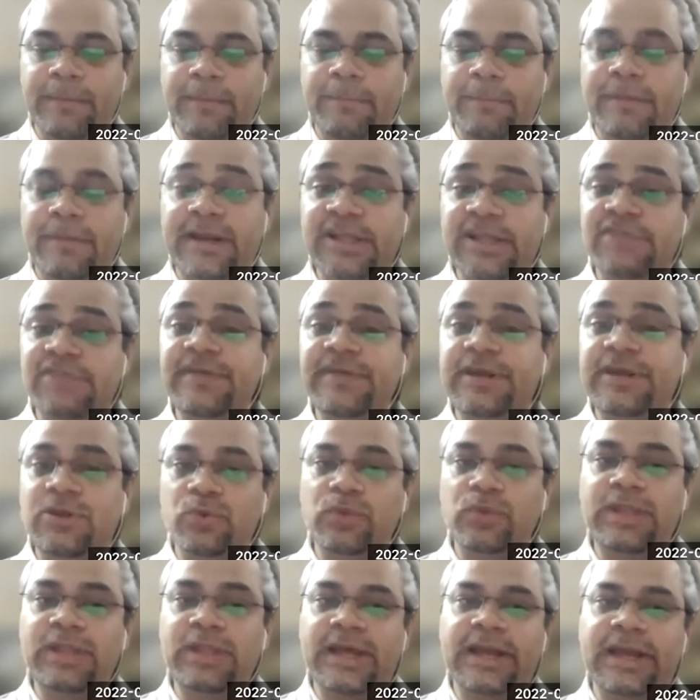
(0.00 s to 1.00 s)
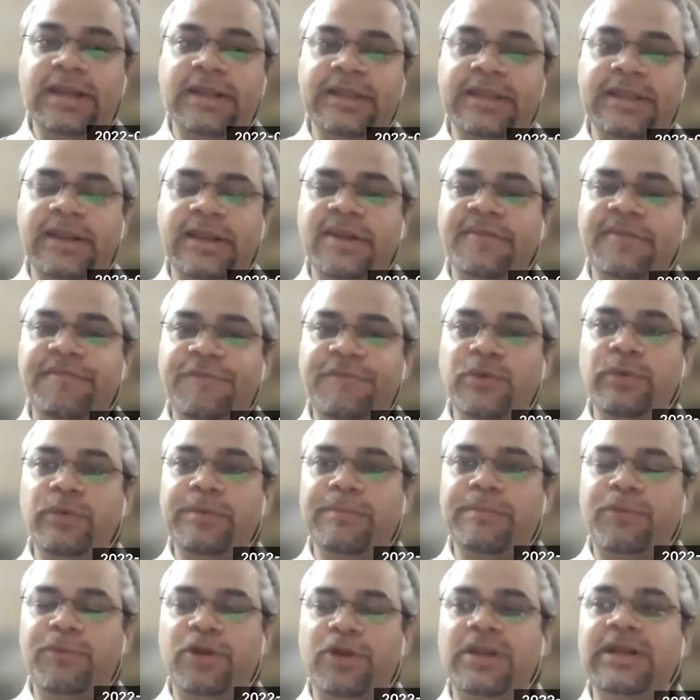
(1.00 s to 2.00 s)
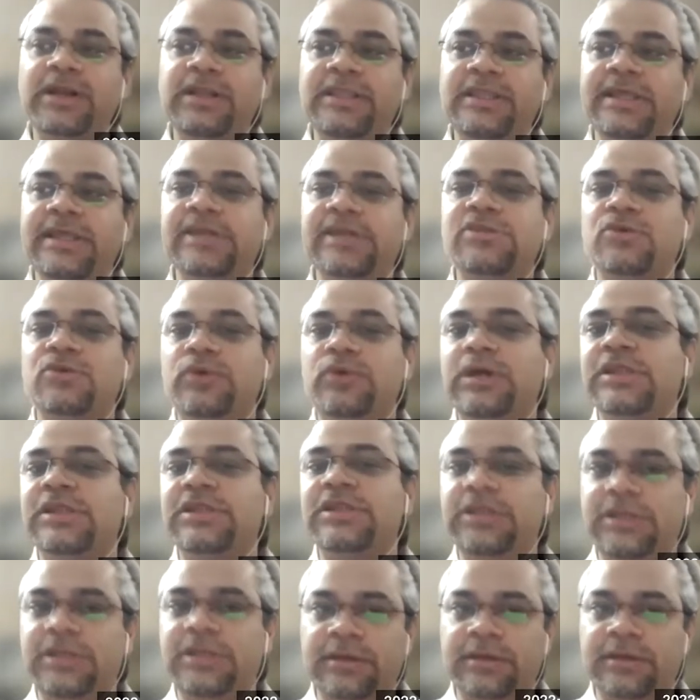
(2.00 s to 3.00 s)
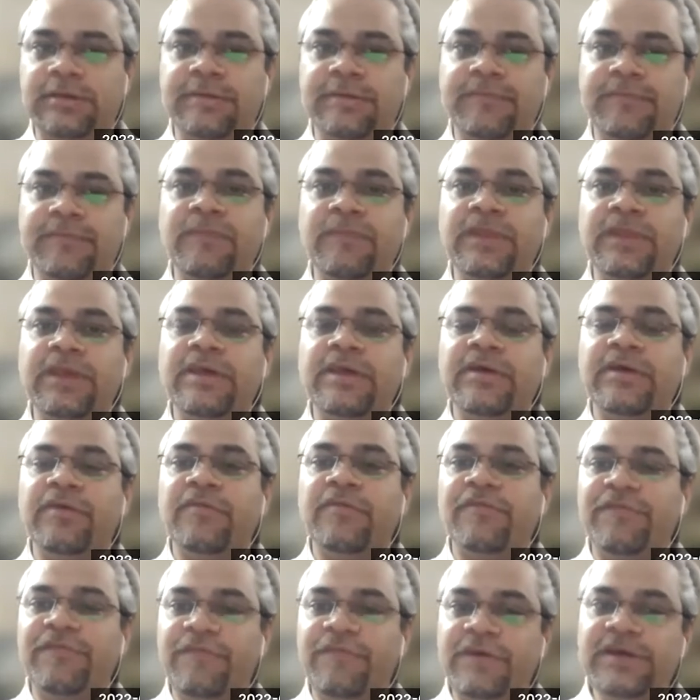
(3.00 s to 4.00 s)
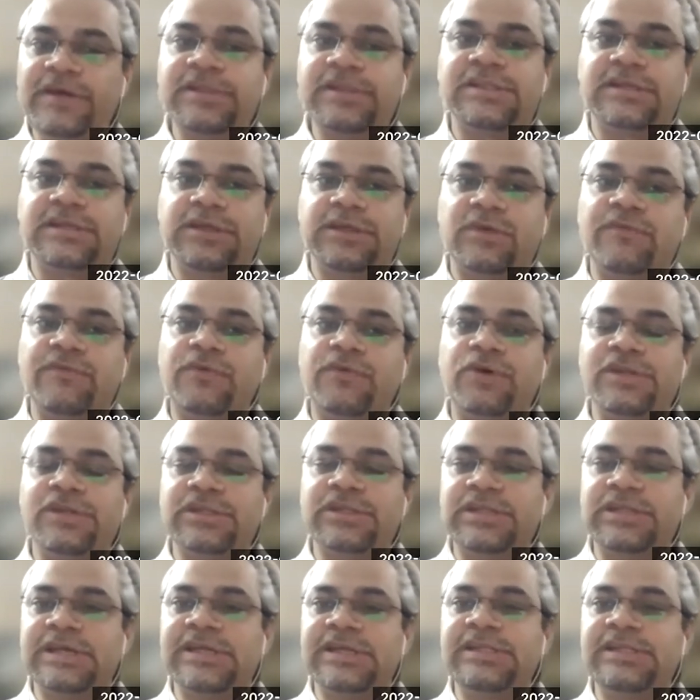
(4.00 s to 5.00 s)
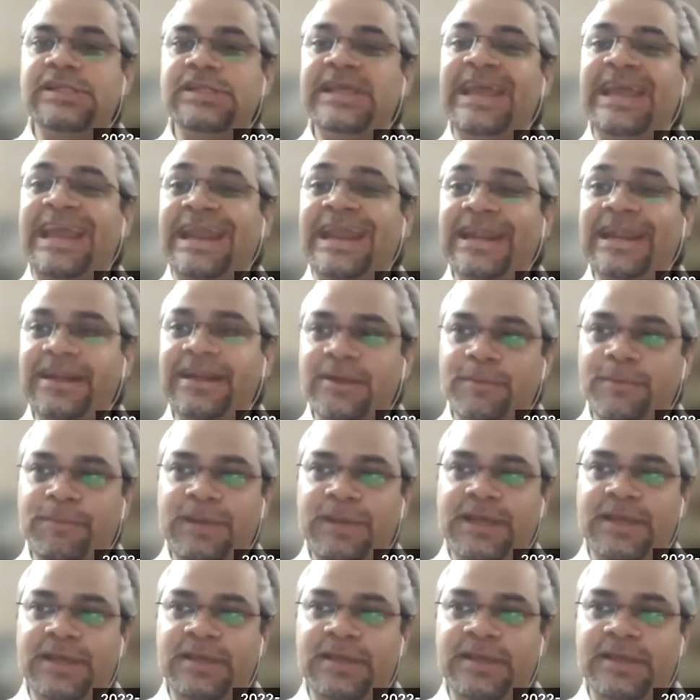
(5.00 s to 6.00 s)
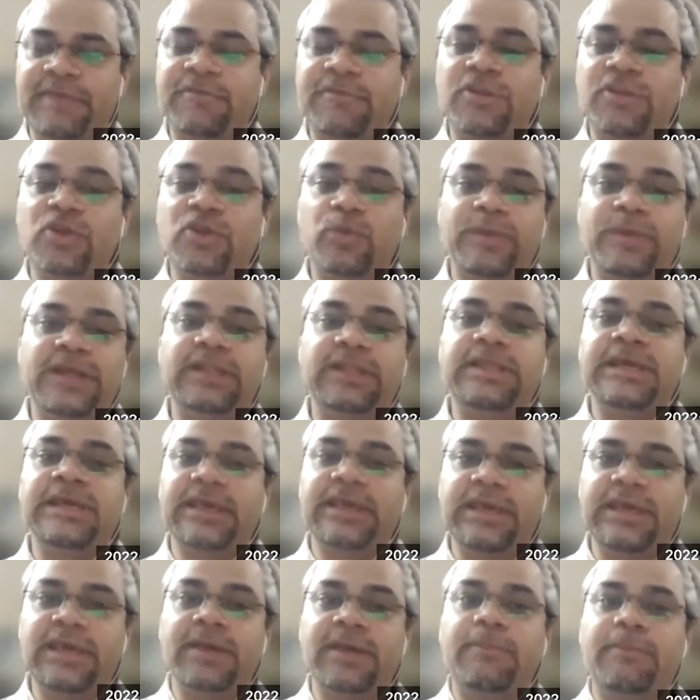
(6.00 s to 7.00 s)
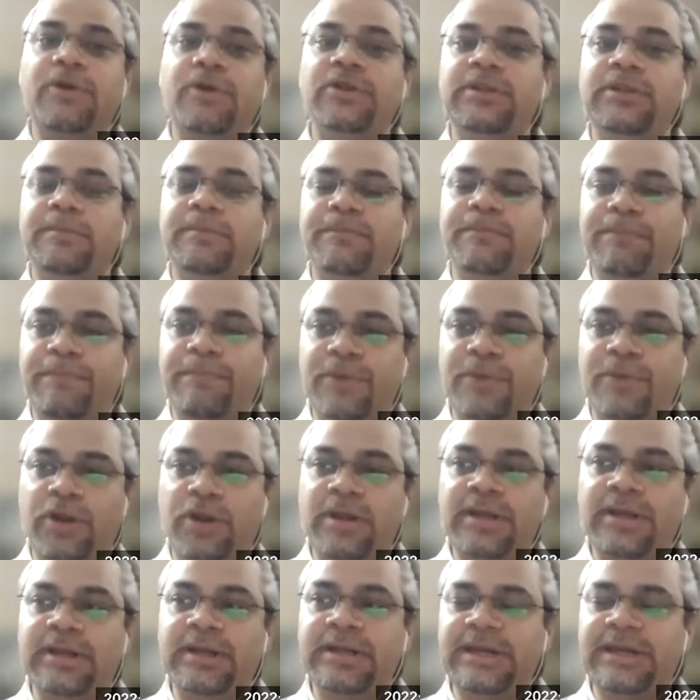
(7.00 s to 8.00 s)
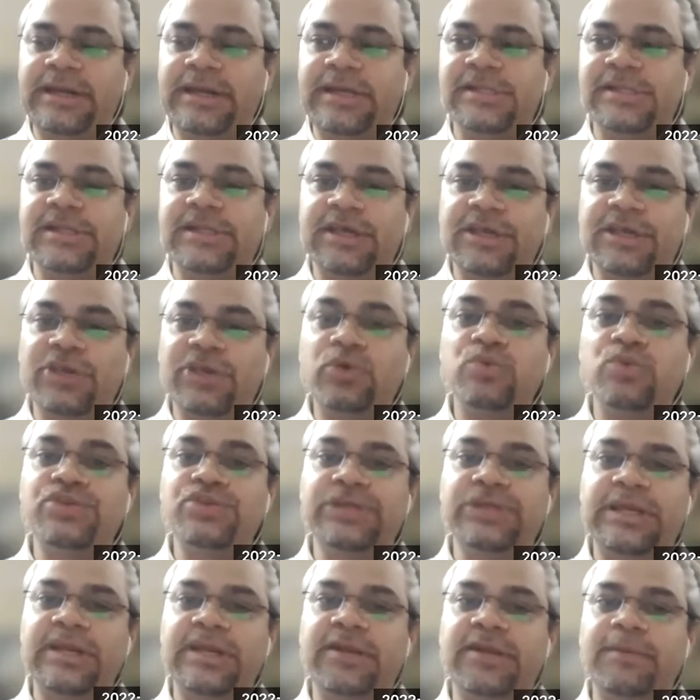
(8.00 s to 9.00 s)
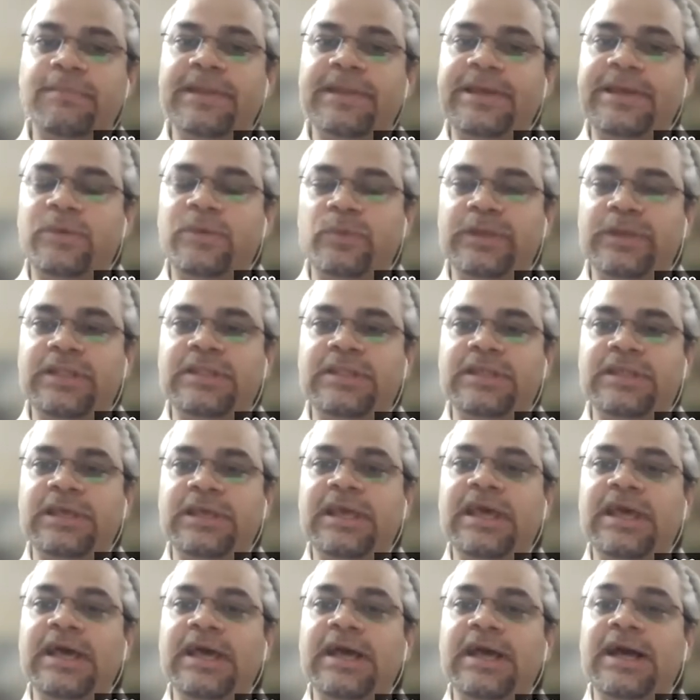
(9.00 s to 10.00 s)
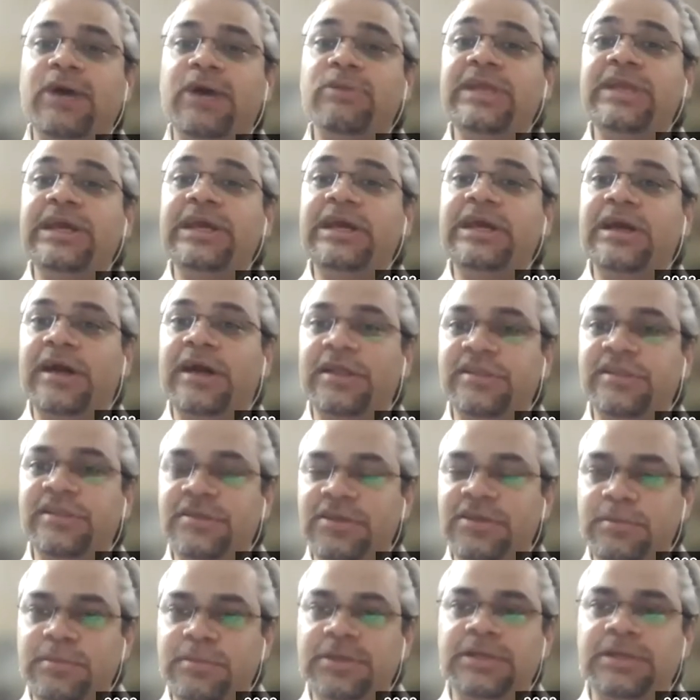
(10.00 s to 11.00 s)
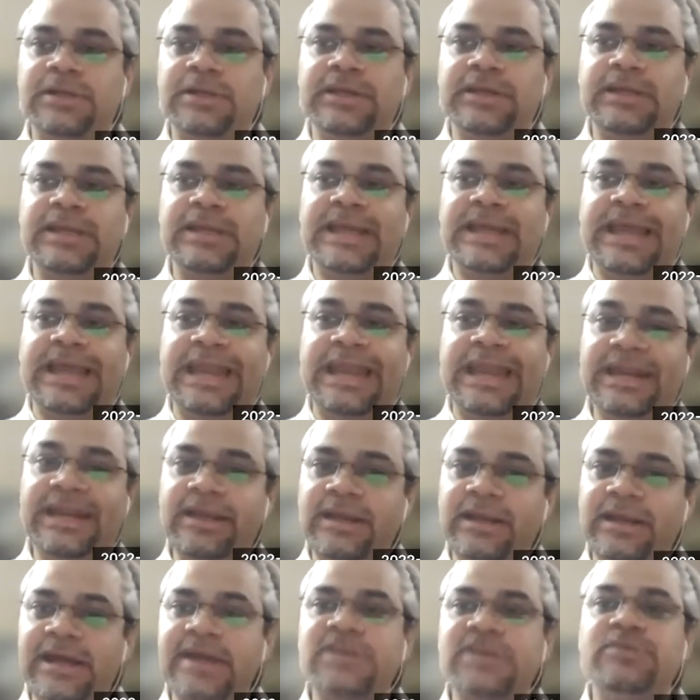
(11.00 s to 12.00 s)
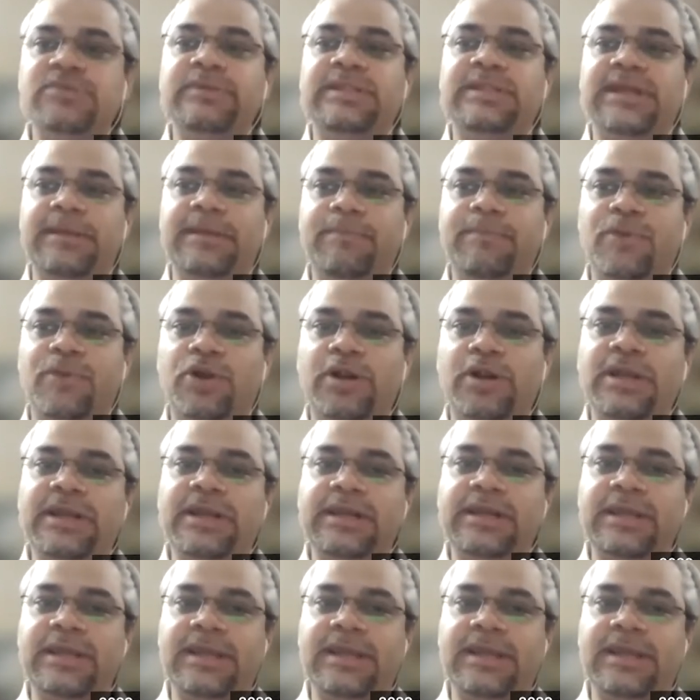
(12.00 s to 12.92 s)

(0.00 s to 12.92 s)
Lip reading: But as we do that, there are a few important things to consider. First, of course, is the interplay. Even though we are thinking about the product, it has a huge interplay with how the customer interacts with that product and